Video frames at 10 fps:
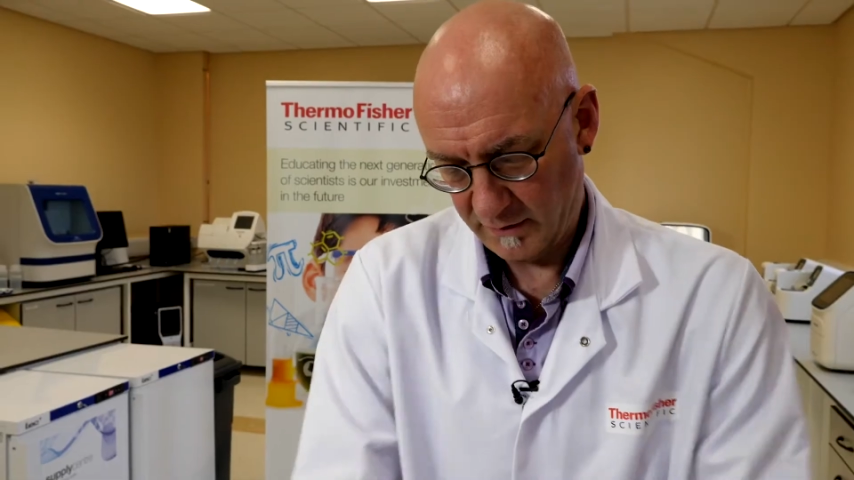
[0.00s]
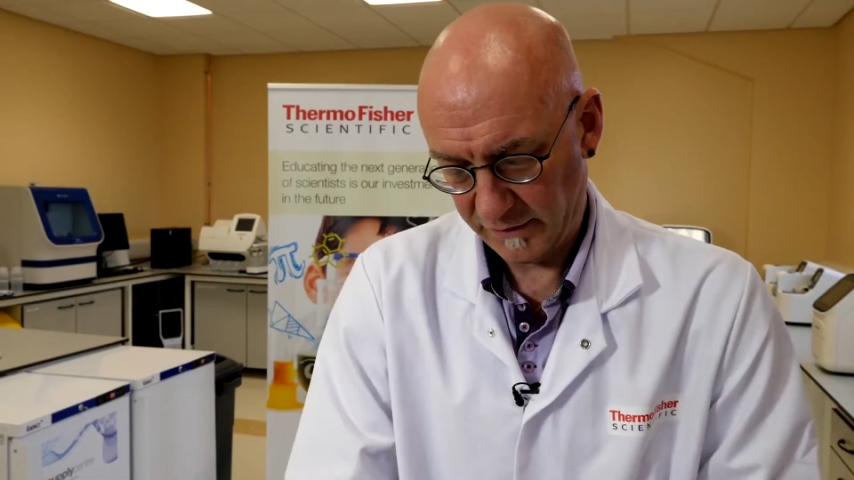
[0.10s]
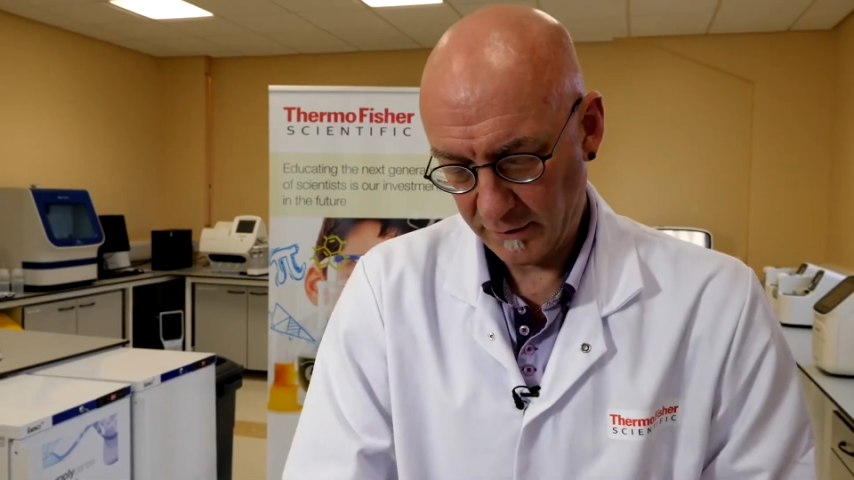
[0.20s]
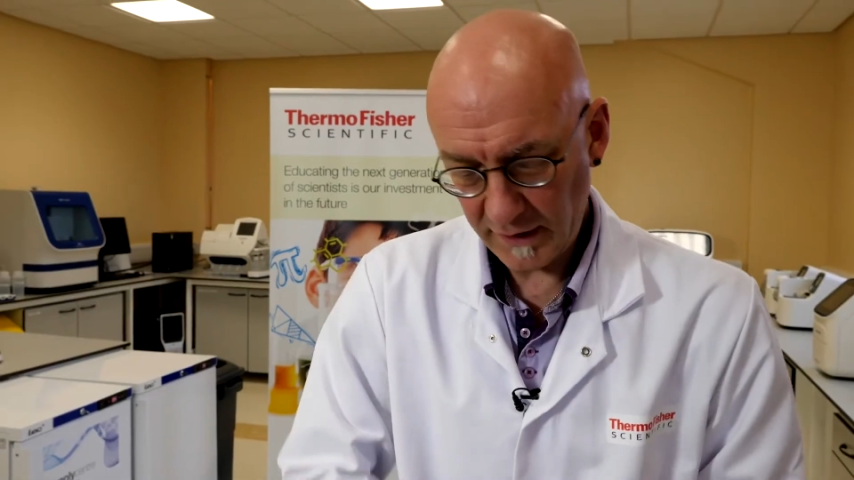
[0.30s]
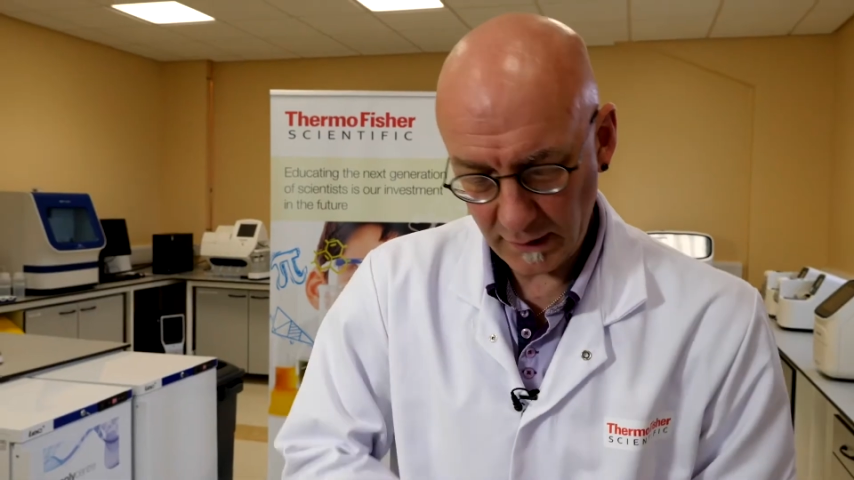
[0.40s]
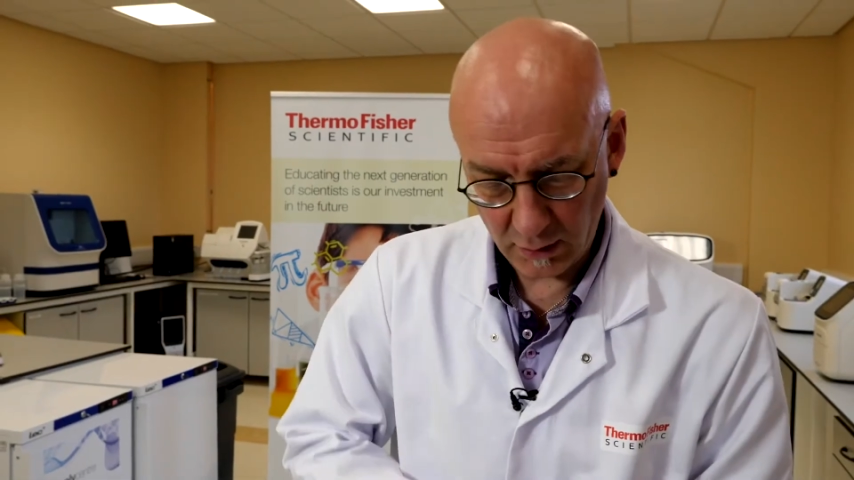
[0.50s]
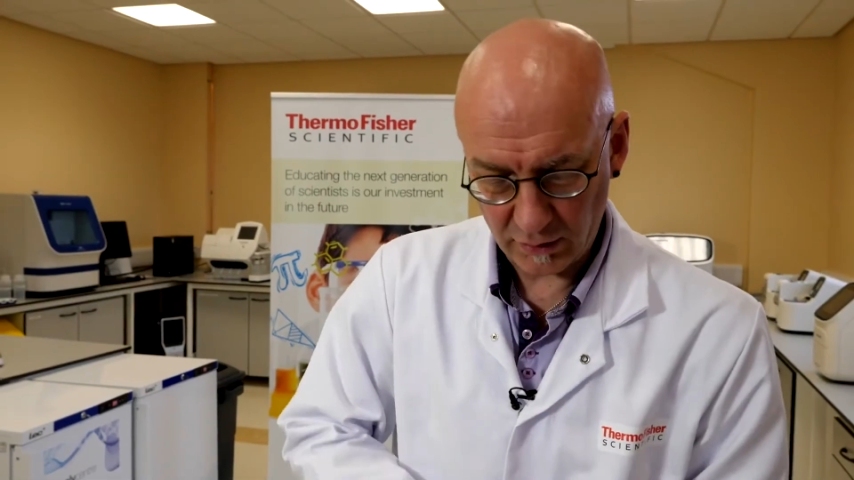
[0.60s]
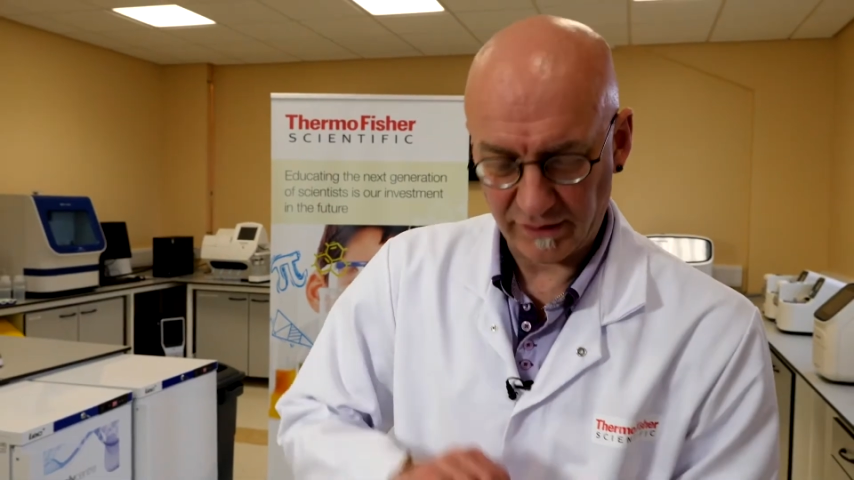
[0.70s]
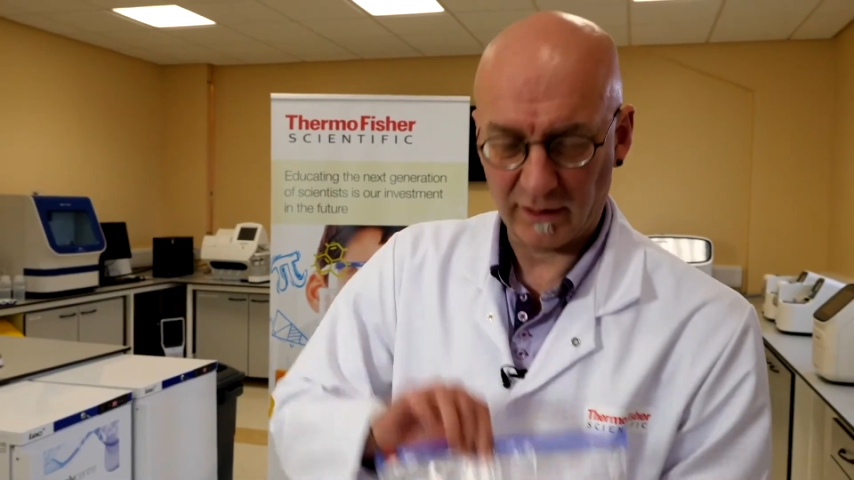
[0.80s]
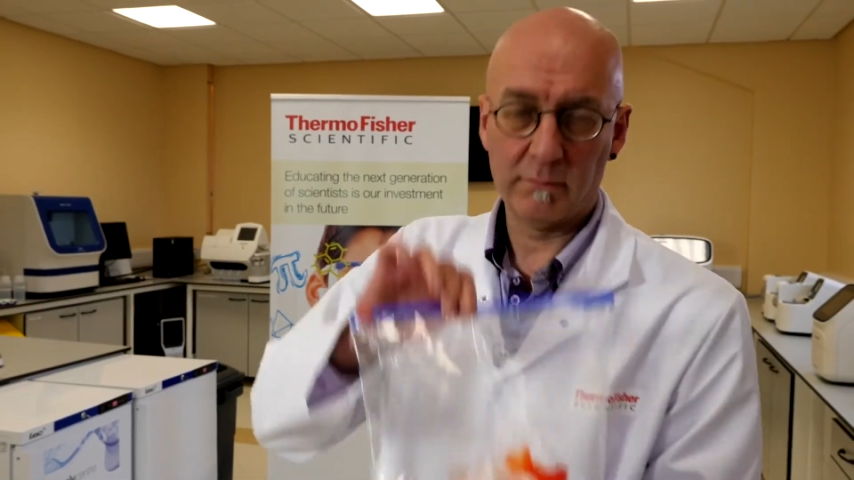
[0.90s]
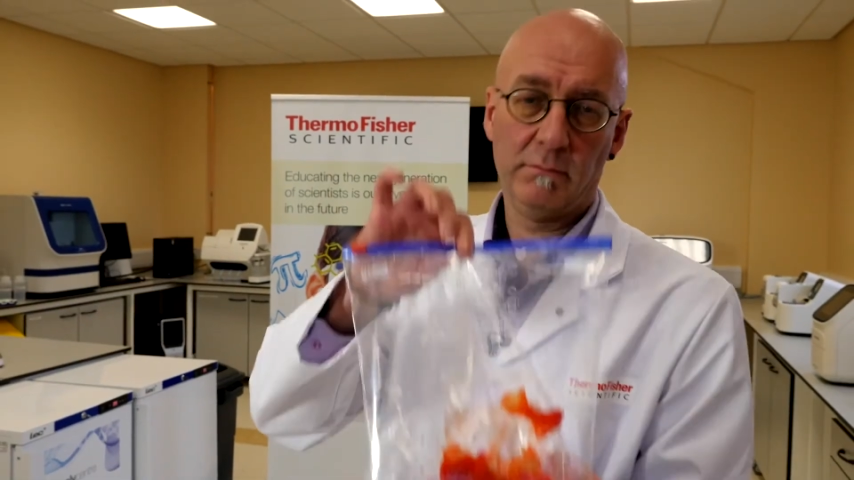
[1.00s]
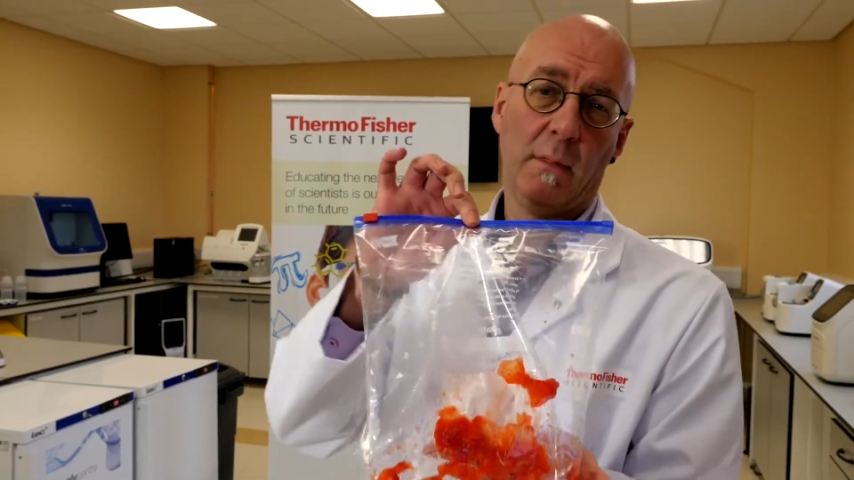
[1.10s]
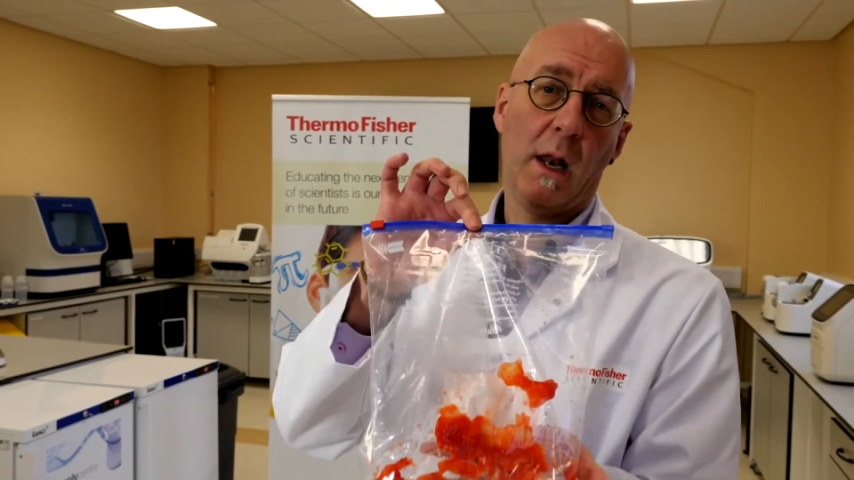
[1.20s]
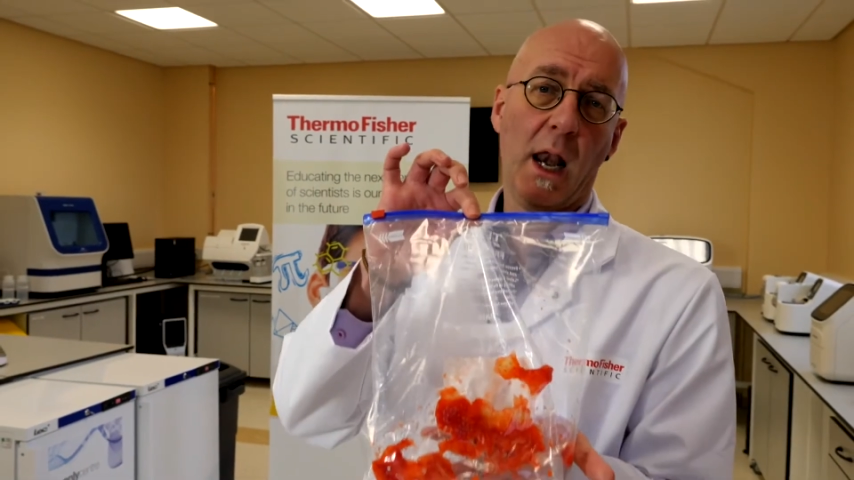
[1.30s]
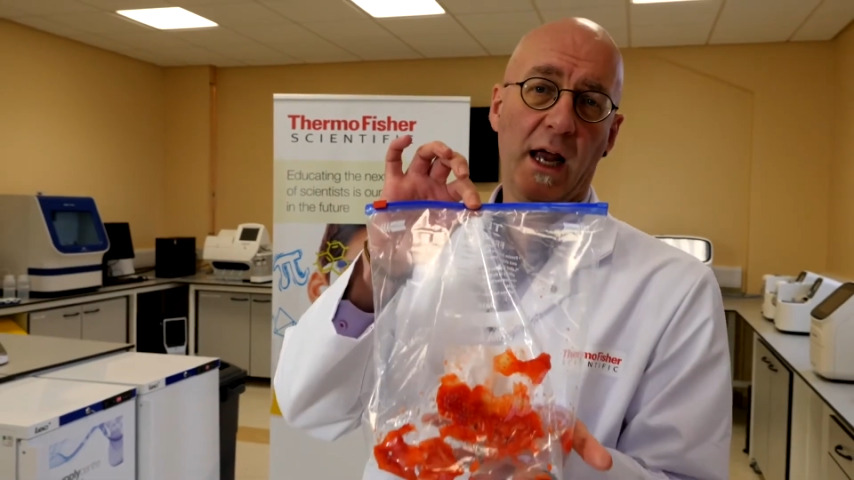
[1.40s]
so that it looks
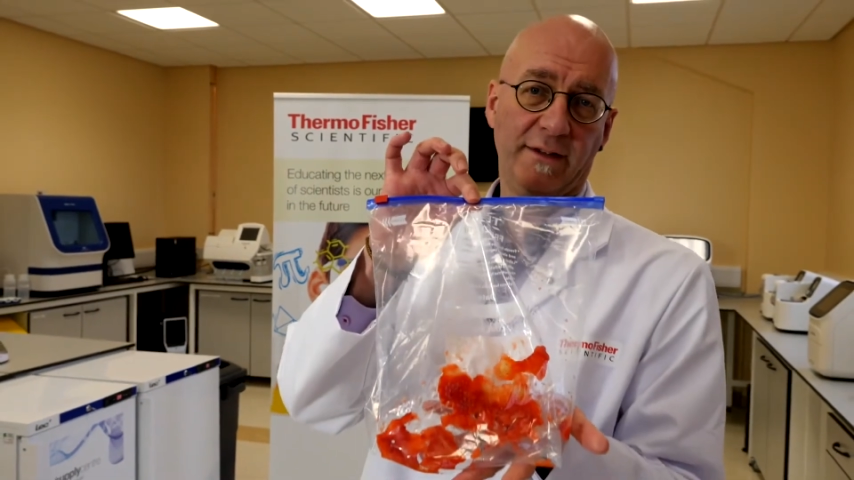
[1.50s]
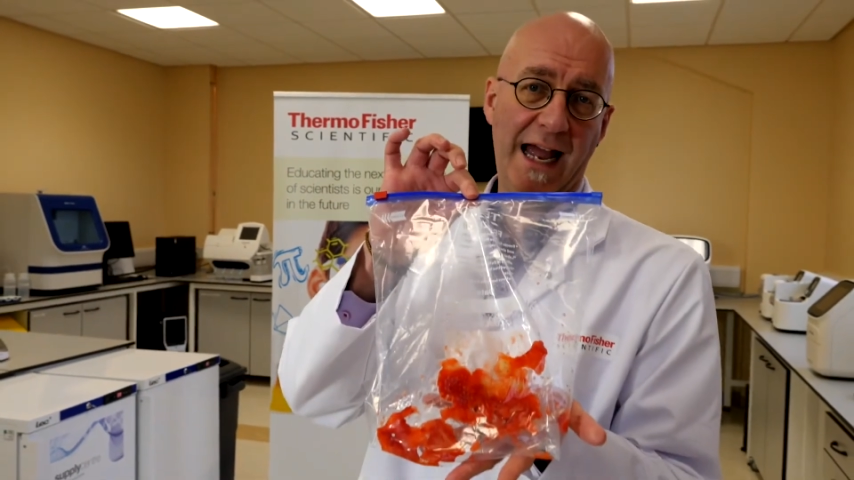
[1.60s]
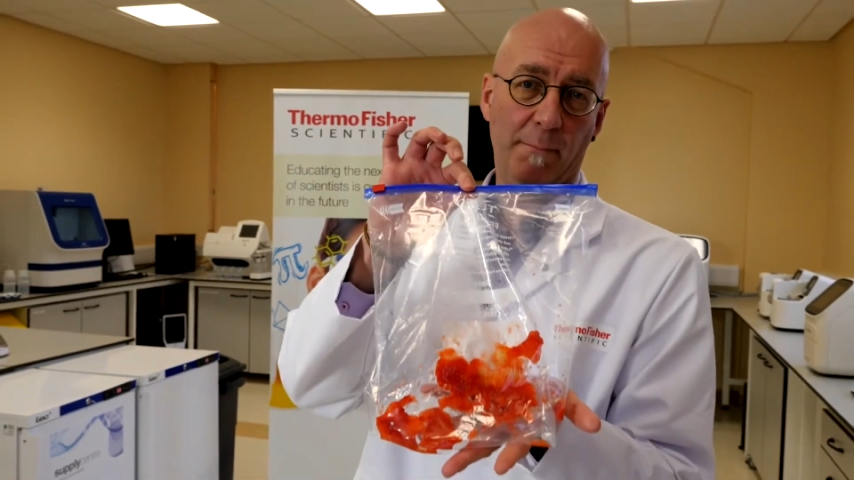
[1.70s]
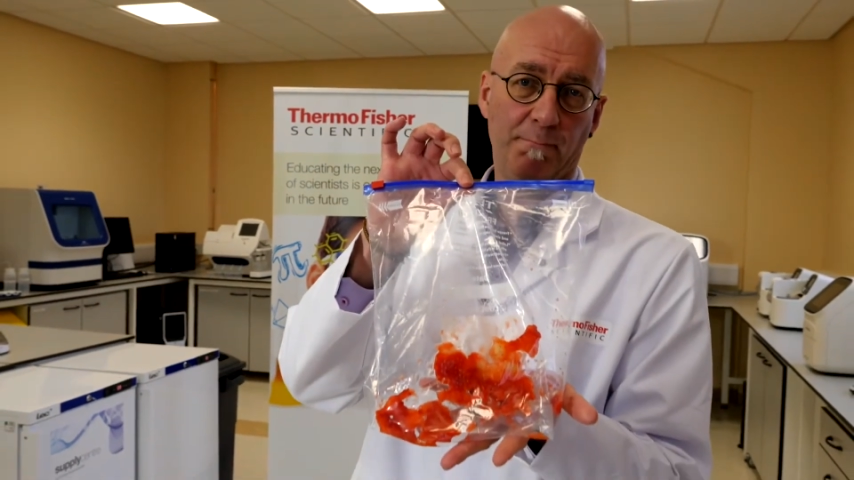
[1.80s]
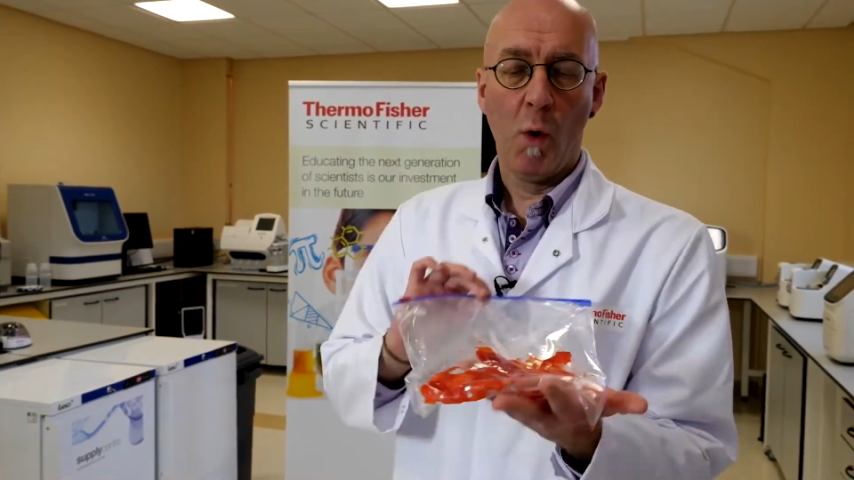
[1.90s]
like that.